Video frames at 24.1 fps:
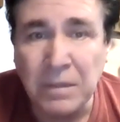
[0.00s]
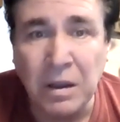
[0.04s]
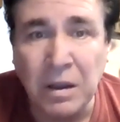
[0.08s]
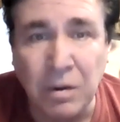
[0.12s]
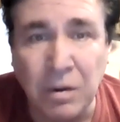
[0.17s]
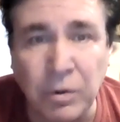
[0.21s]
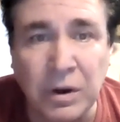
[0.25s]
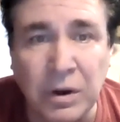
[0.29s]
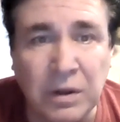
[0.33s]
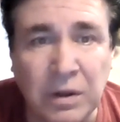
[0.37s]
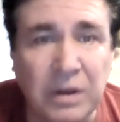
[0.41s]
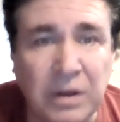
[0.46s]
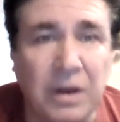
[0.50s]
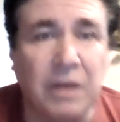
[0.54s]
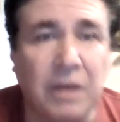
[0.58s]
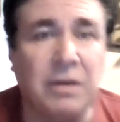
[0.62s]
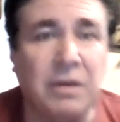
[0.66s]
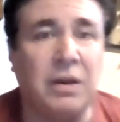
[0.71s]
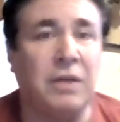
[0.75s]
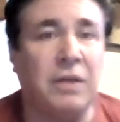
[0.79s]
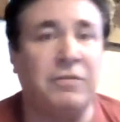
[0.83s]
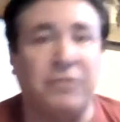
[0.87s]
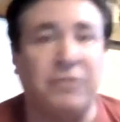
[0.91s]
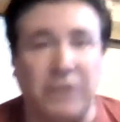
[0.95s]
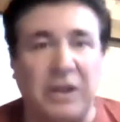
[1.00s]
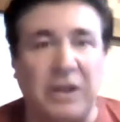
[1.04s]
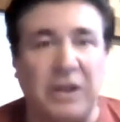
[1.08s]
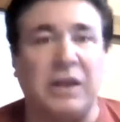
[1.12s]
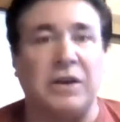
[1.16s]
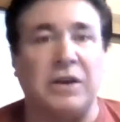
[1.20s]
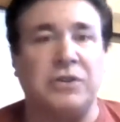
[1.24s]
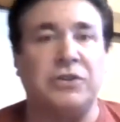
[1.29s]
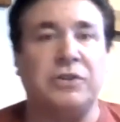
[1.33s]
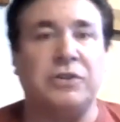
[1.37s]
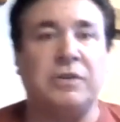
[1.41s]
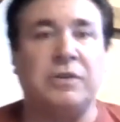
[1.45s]
you know, really like
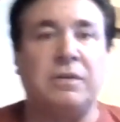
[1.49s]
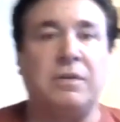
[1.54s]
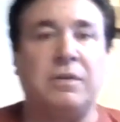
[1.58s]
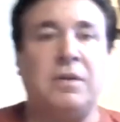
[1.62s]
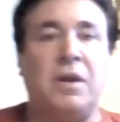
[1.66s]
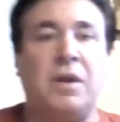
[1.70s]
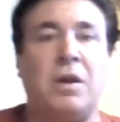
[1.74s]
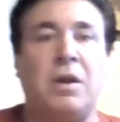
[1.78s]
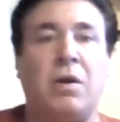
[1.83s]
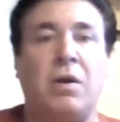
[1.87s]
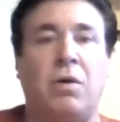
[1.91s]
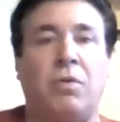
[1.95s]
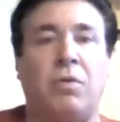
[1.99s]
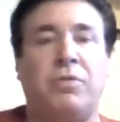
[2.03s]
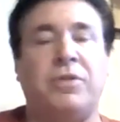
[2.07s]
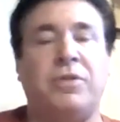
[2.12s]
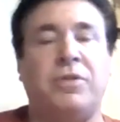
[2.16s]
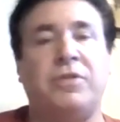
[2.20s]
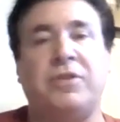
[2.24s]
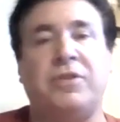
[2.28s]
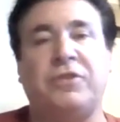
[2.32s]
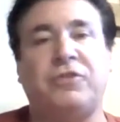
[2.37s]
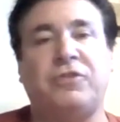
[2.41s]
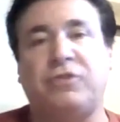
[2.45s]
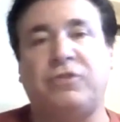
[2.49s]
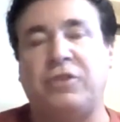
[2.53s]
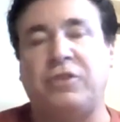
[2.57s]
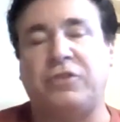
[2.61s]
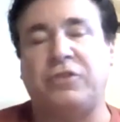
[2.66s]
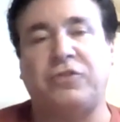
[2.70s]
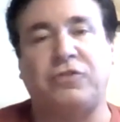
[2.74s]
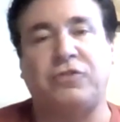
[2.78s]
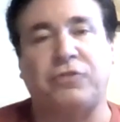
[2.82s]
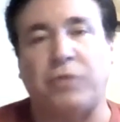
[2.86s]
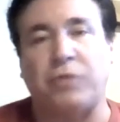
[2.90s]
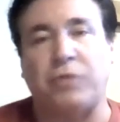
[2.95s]
freakish, you know, the
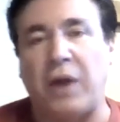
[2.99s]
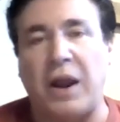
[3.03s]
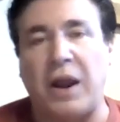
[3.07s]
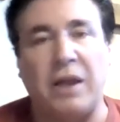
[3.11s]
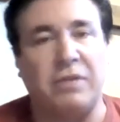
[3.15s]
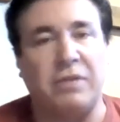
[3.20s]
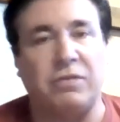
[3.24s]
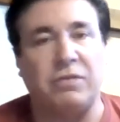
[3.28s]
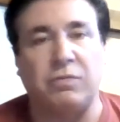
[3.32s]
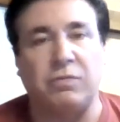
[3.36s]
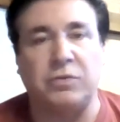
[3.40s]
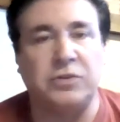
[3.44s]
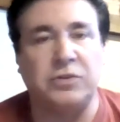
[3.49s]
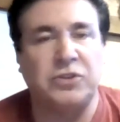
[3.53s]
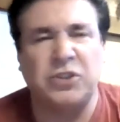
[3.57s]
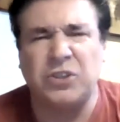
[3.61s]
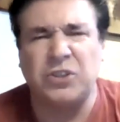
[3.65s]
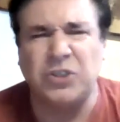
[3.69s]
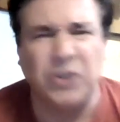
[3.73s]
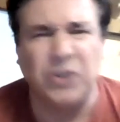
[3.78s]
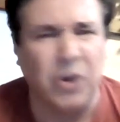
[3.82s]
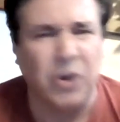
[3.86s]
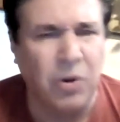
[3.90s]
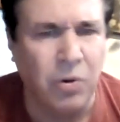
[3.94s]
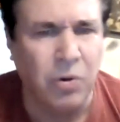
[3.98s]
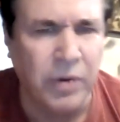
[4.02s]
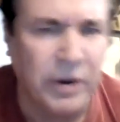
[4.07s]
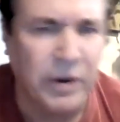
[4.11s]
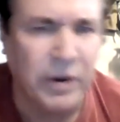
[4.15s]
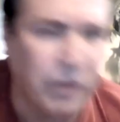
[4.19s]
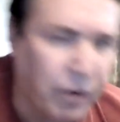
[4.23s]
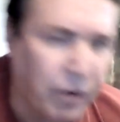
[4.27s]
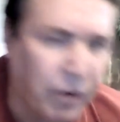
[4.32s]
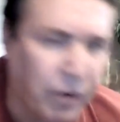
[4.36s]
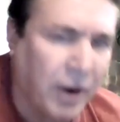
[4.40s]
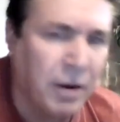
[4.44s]
strength was so
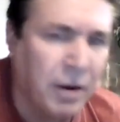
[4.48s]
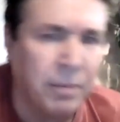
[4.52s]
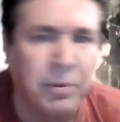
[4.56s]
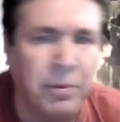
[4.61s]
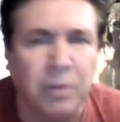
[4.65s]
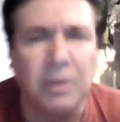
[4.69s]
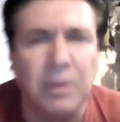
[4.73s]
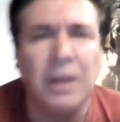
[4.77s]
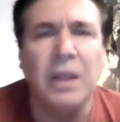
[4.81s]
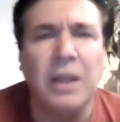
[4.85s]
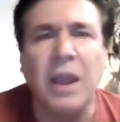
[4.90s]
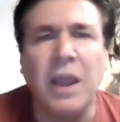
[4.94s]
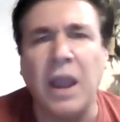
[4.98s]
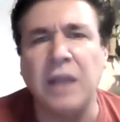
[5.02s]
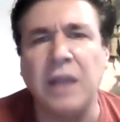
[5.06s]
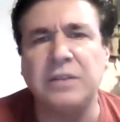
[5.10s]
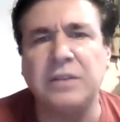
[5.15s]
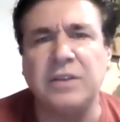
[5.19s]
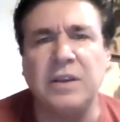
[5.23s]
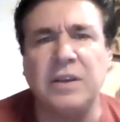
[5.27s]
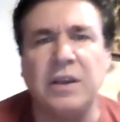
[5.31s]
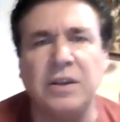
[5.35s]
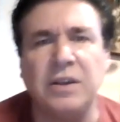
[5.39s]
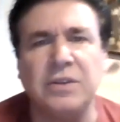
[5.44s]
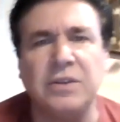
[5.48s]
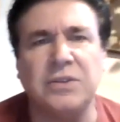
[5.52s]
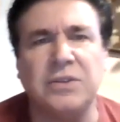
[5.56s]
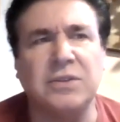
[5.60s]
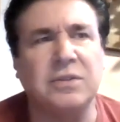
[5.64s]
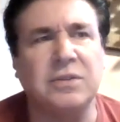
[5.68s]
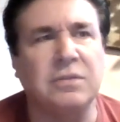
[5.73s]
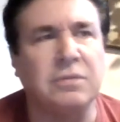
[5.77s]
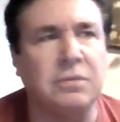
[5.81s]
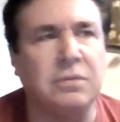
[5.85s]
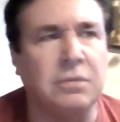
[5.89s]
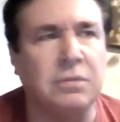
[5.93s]
incredible. And to
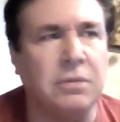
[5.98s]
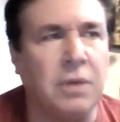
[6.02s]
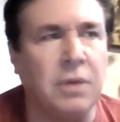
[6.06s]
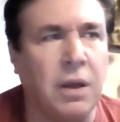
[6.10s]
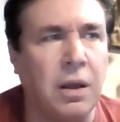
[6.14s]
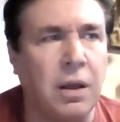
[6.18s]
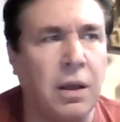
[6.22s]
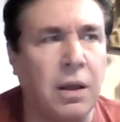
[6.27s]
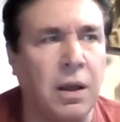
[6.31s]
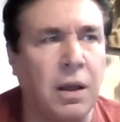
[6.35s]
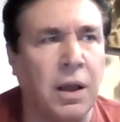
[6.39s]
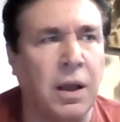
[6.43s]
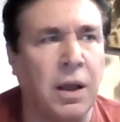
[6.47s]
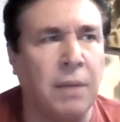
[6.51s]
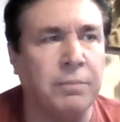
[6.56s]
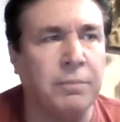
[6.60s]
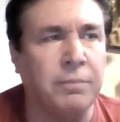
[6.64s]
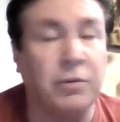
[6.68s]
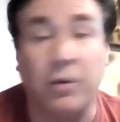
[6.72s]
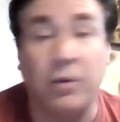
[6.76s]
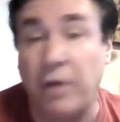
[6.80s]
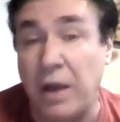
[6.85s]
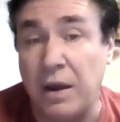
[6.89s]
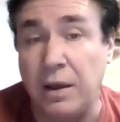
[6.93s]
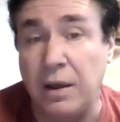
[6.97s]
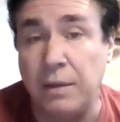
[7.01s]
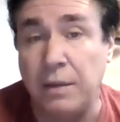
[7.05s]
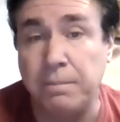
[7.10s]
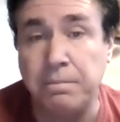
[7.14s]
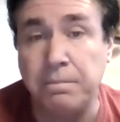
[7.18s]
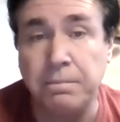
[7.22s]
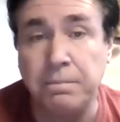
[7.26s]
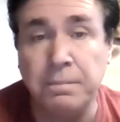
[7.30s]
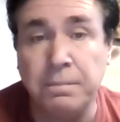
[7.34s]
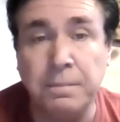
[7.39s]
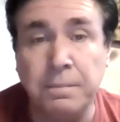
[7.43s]
his
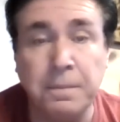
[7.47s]
credit,